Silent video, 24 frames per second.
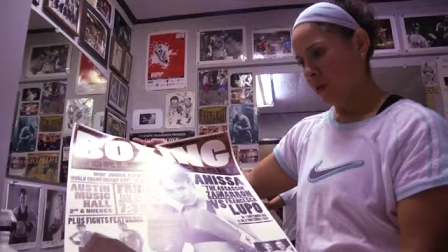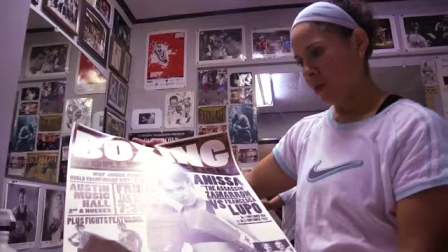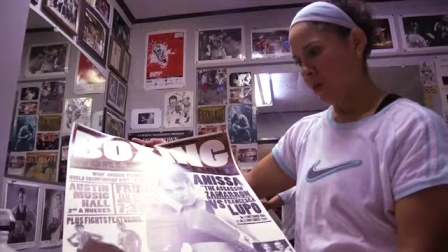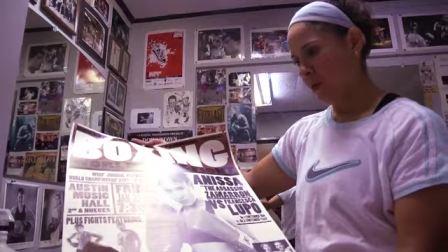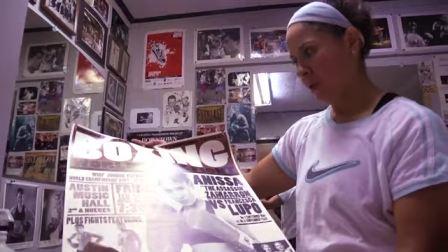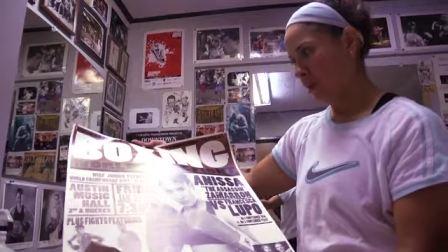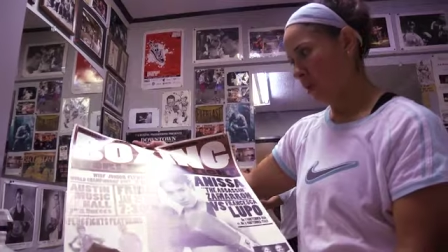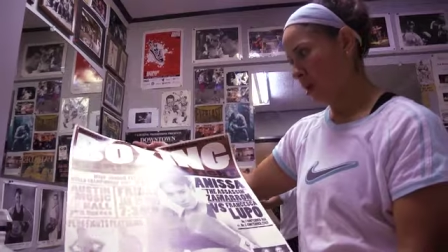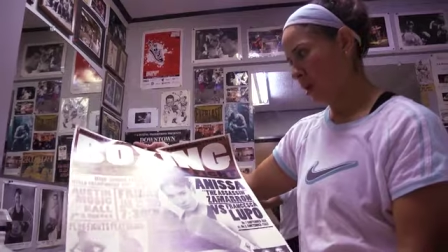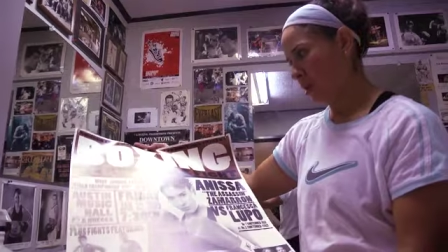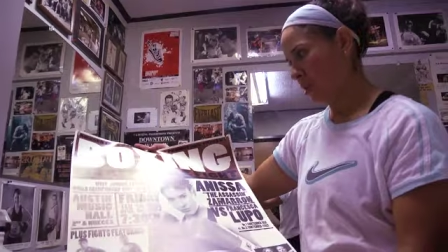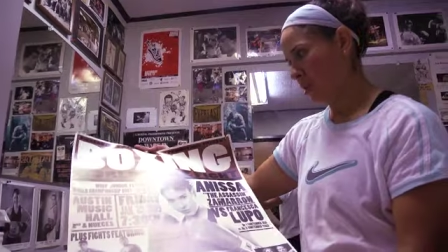
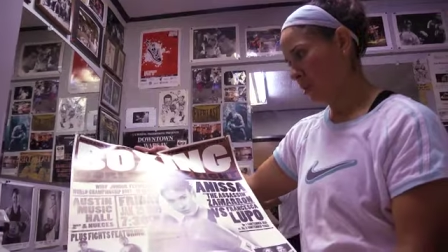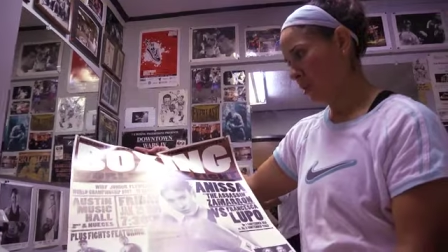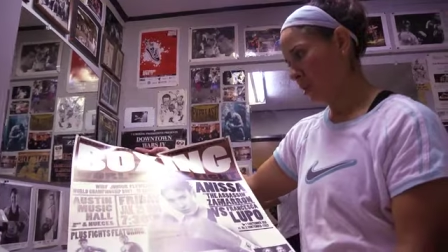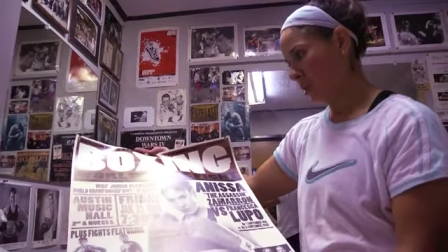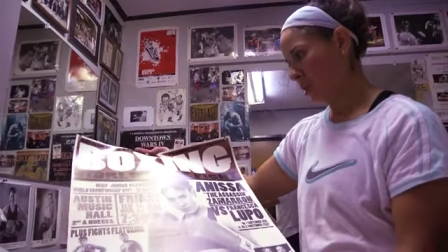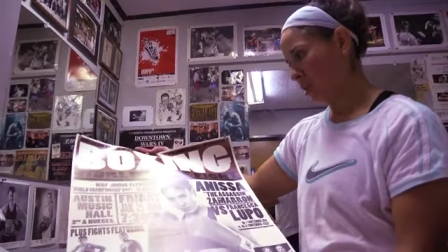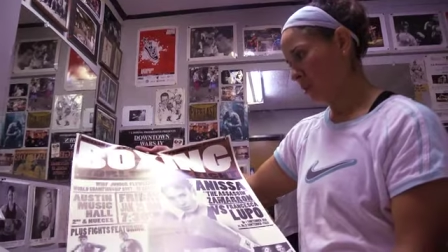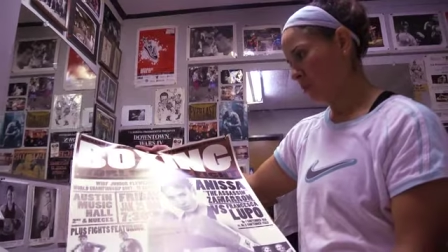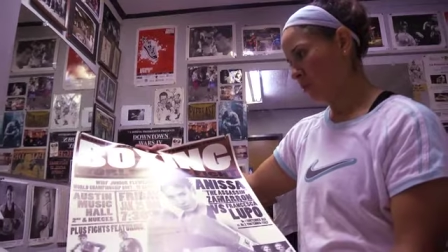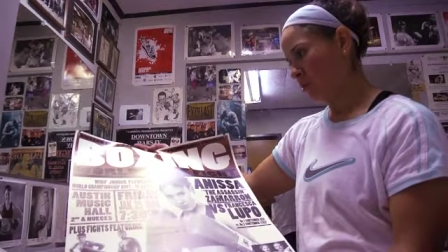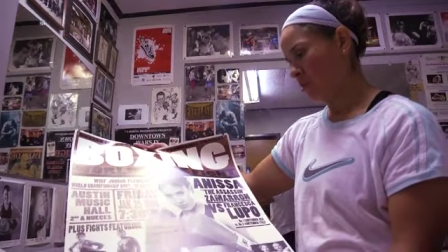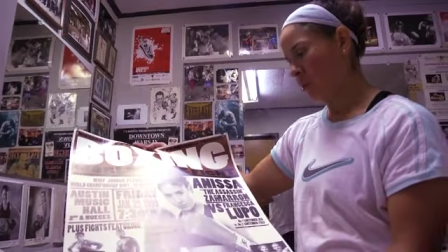here in Austin
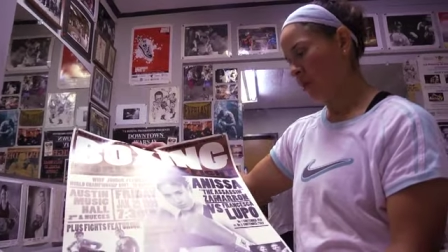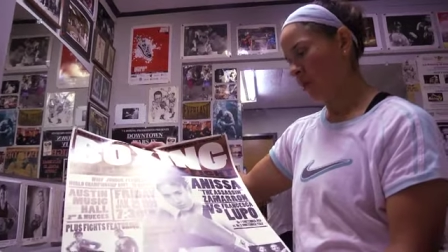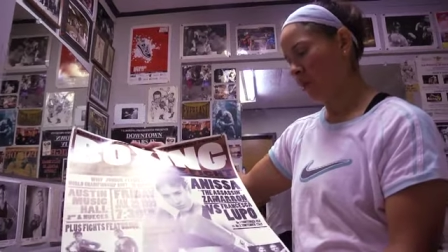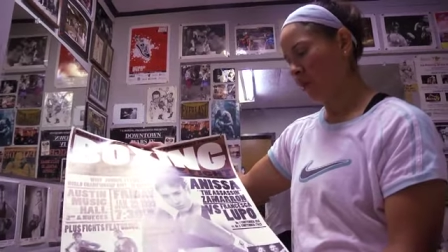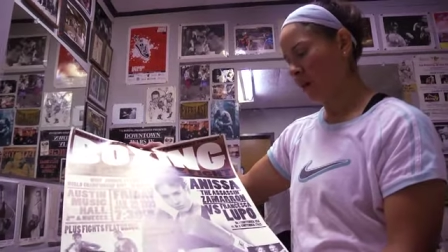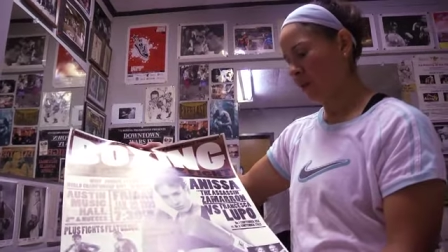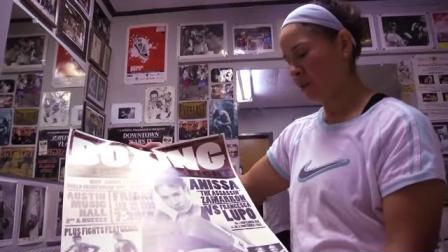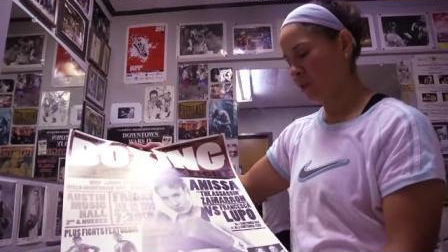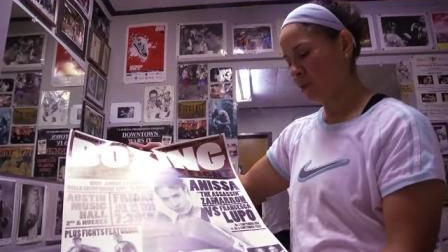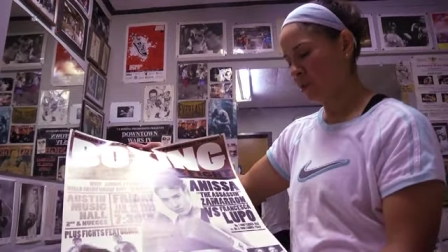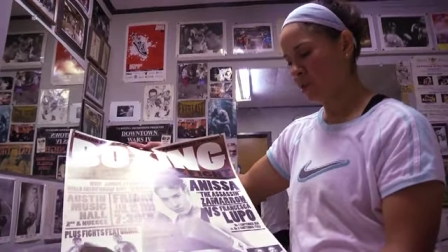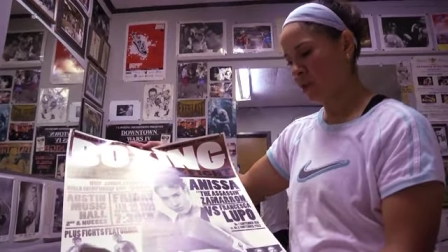at the Brawl,
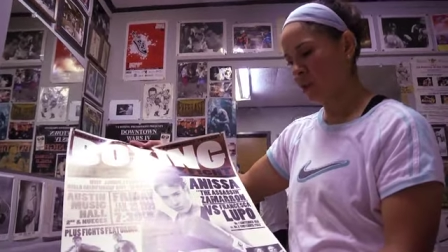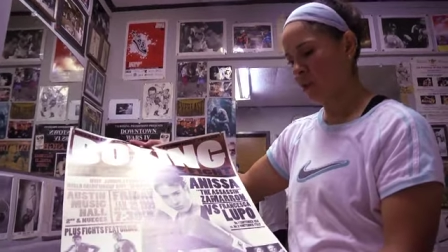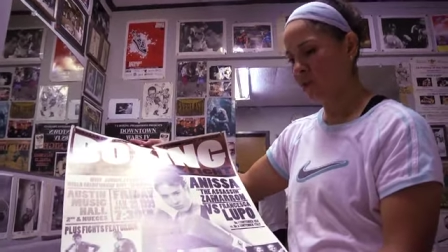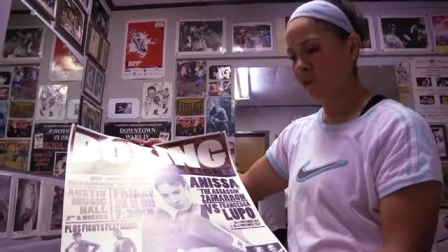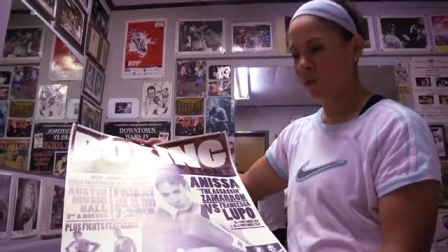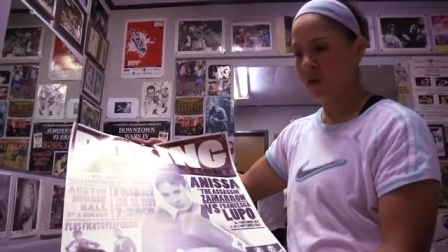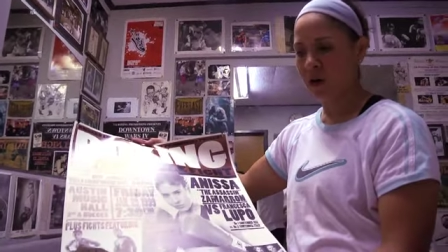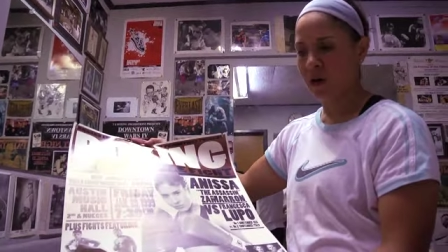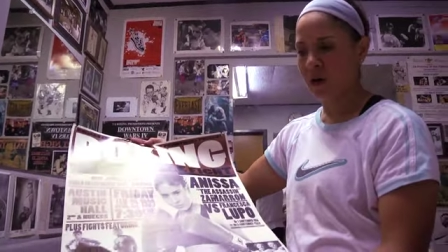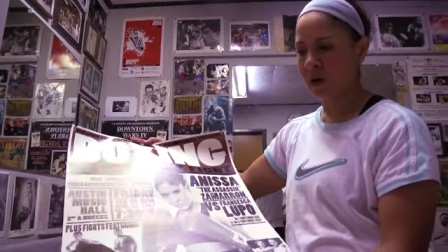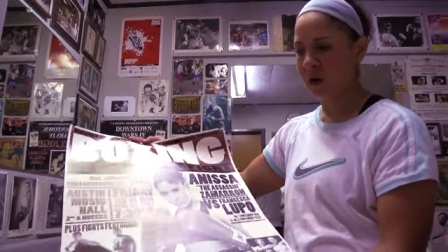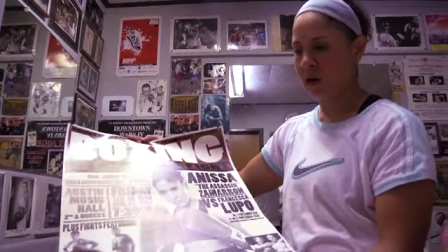and I was so
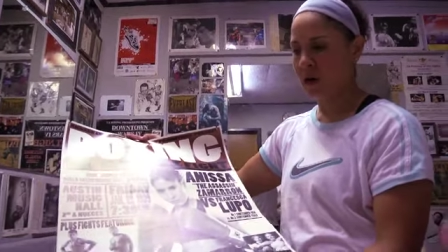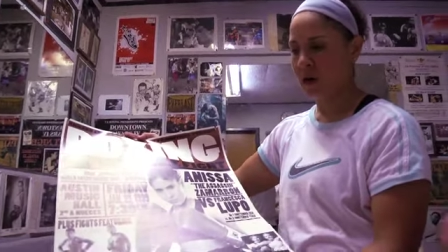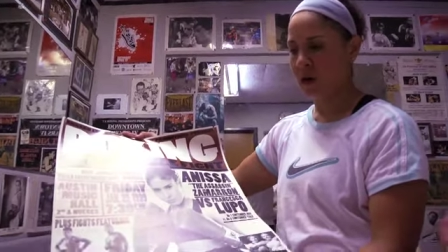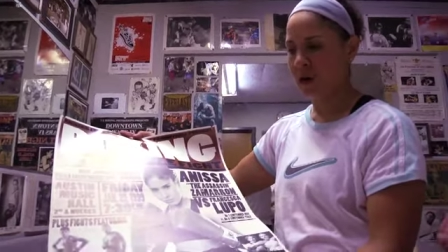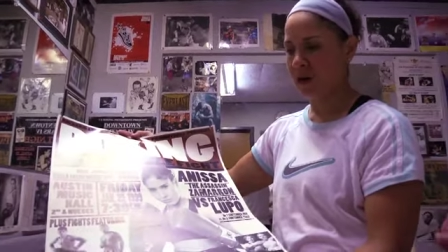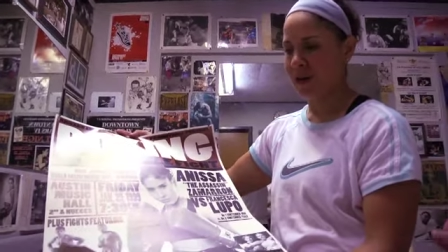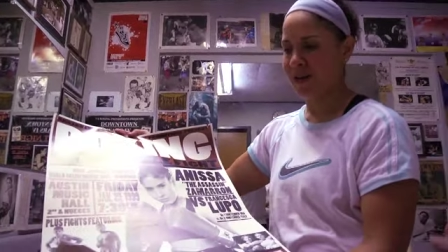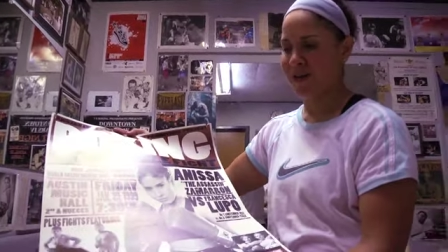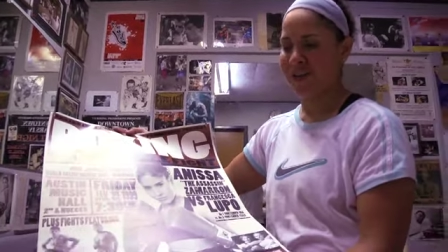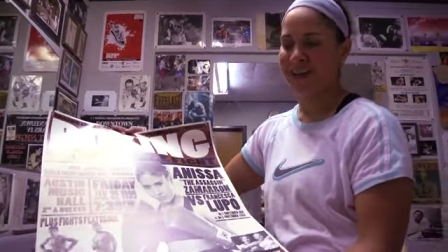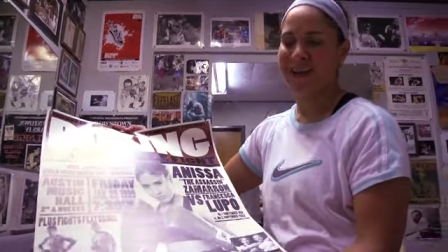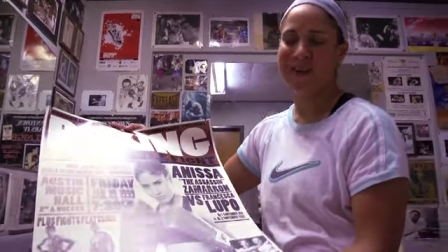worried
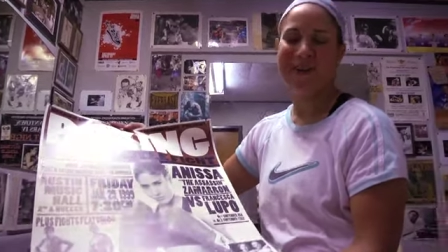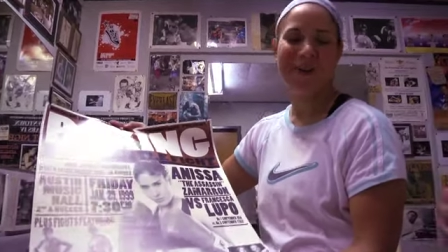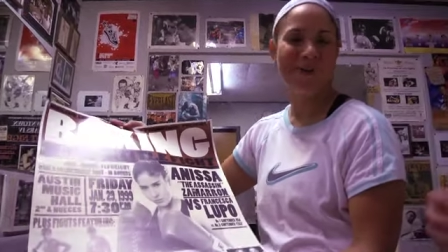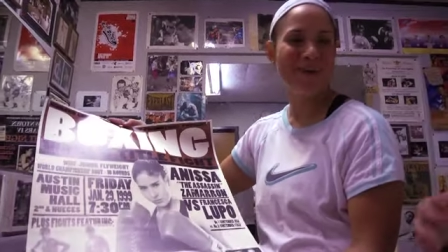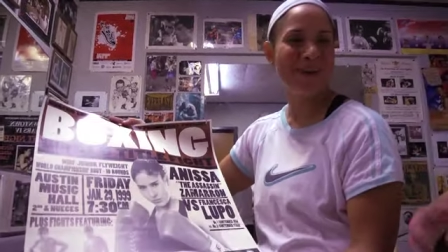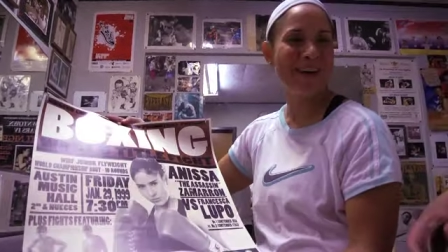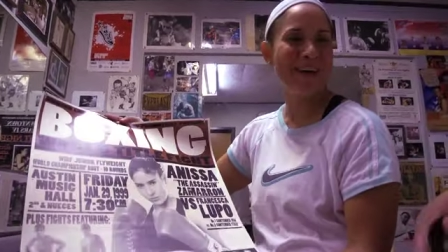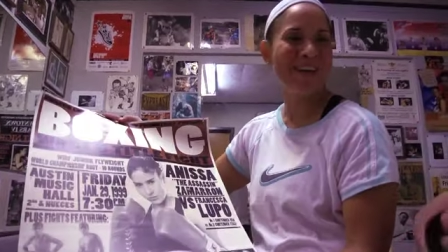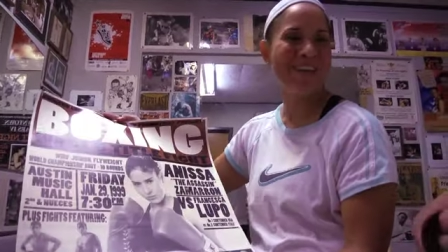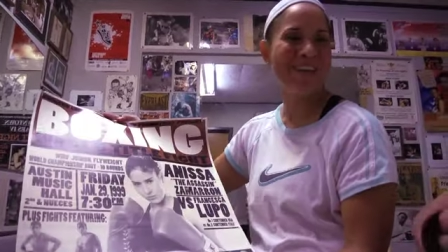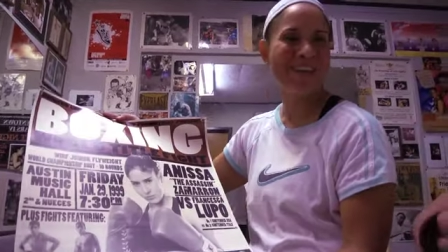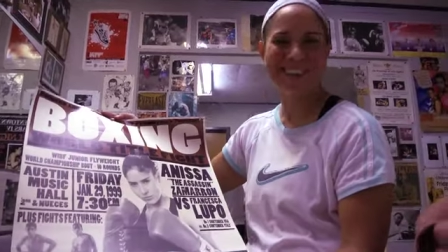that yeah.
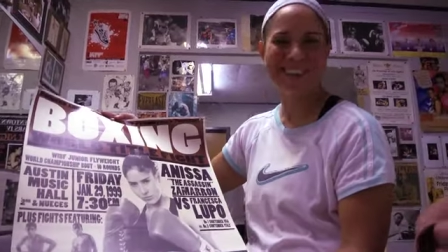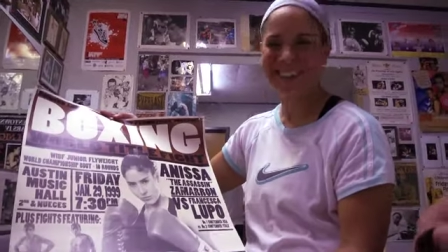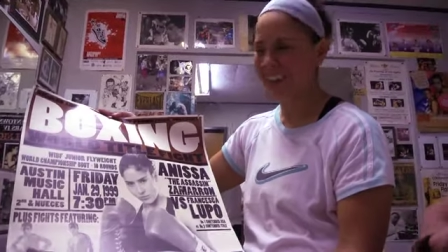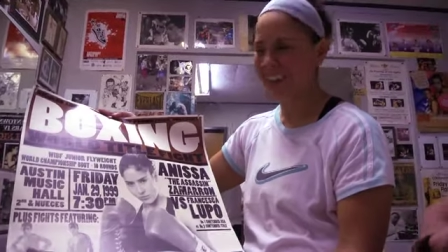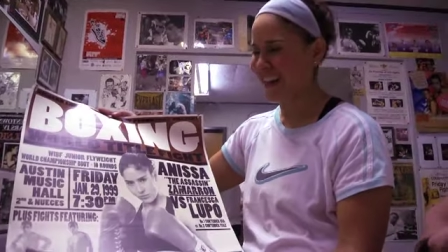nobody was